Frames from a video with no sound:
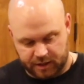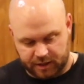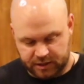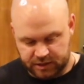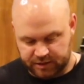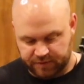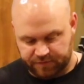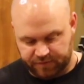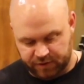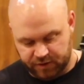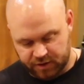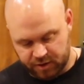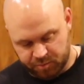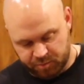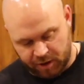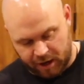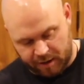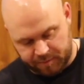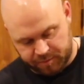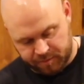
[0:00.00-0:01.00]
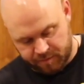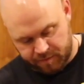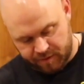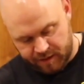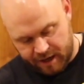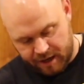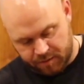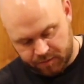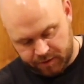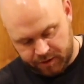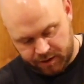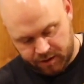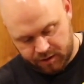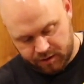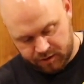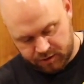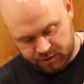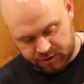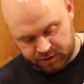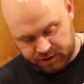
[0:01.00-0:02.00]
Because if you could pop them that
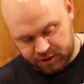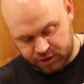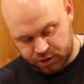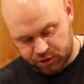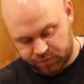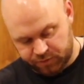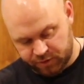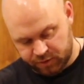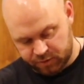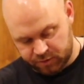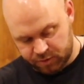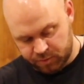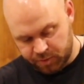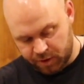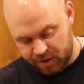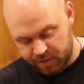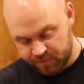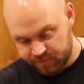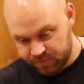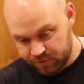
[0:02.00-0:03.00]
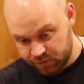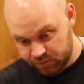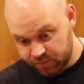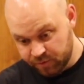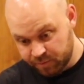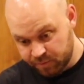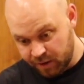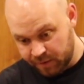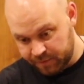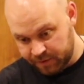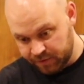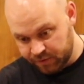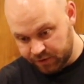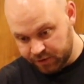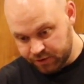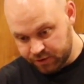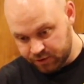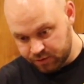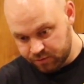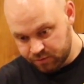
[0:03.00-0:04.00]
way, because you feel them pop down there
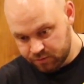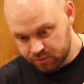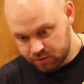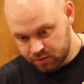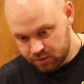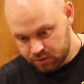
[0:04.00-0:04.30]
too.